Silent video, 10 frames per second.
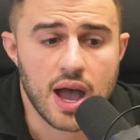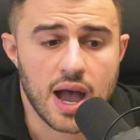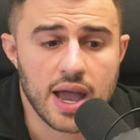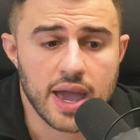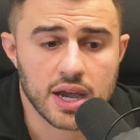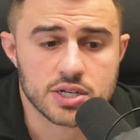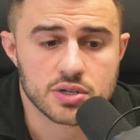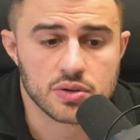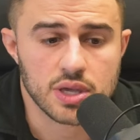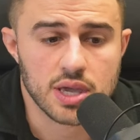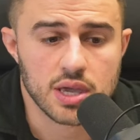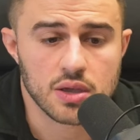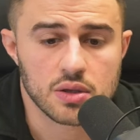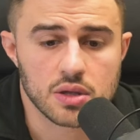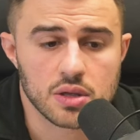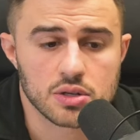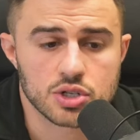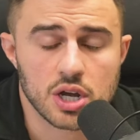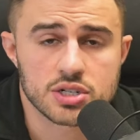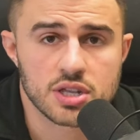I actually
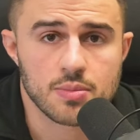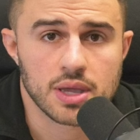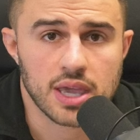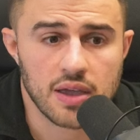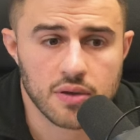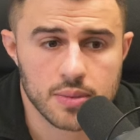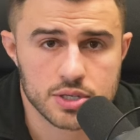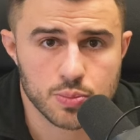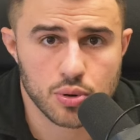judged him and gave him his